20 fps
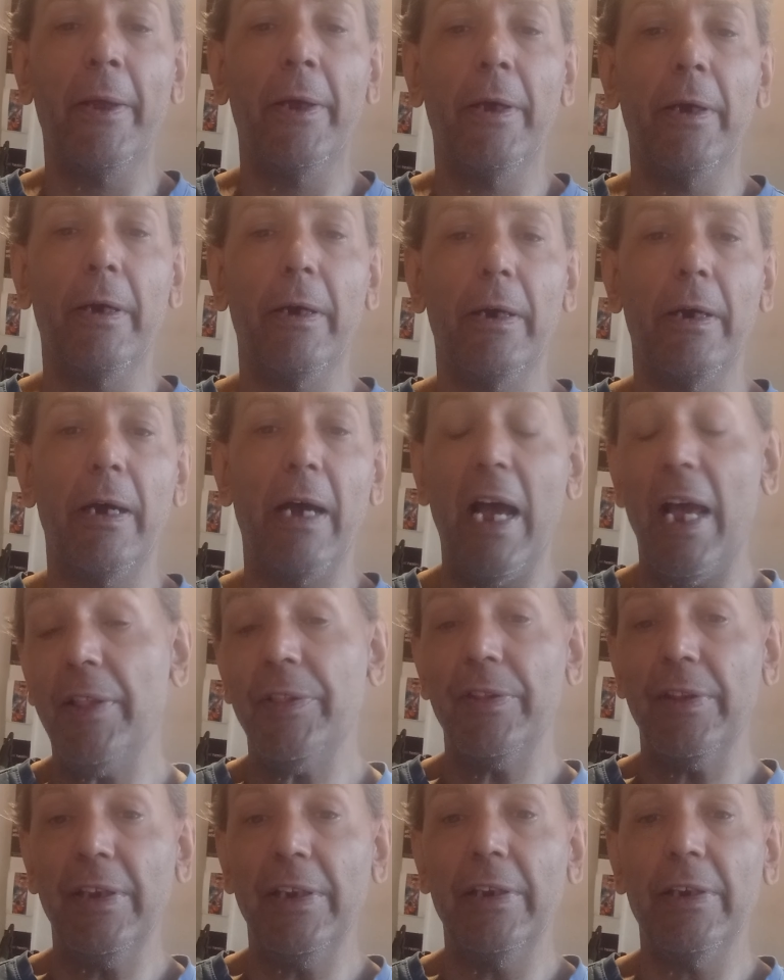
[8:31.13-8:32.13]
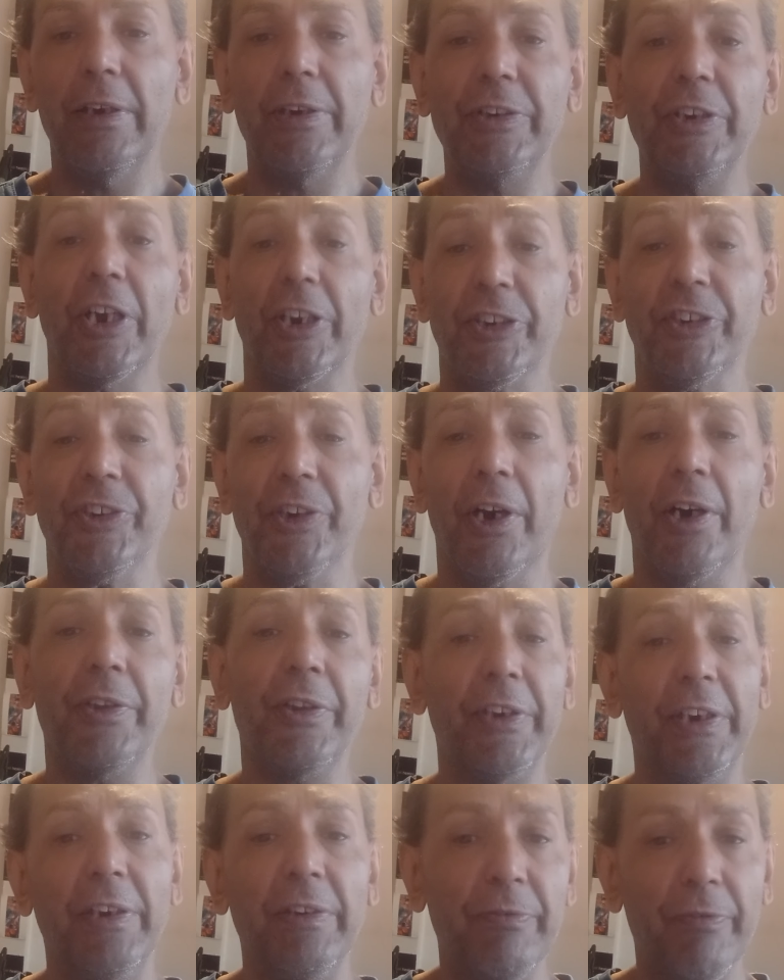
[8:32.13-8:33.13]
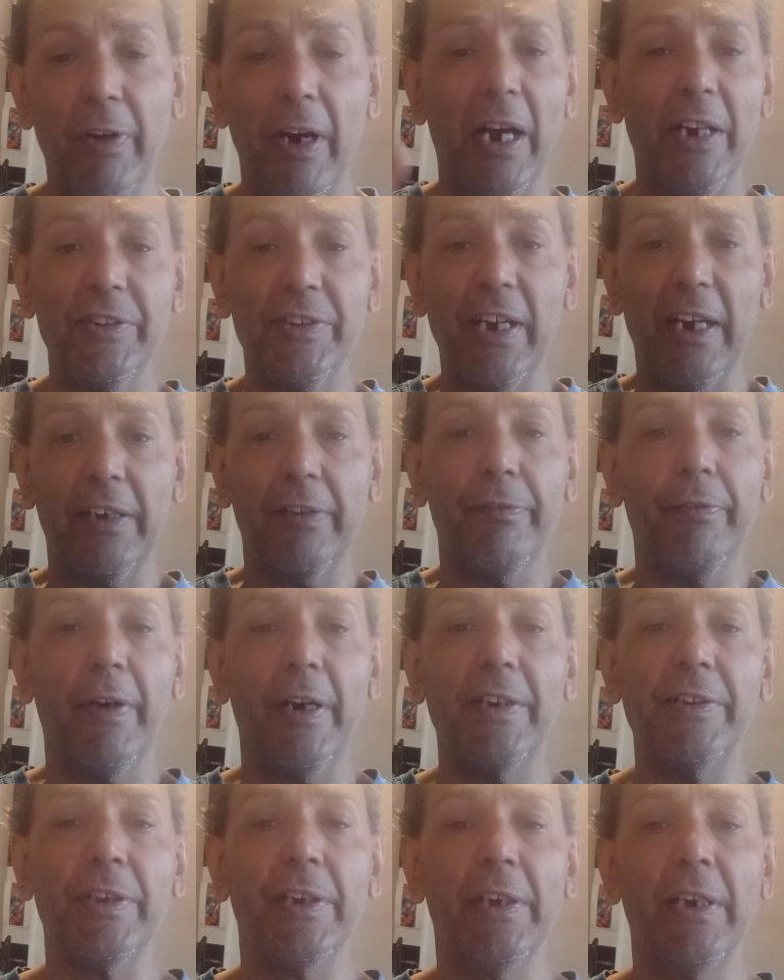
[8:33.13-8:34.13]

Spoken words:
yajna, the fire sacrifice,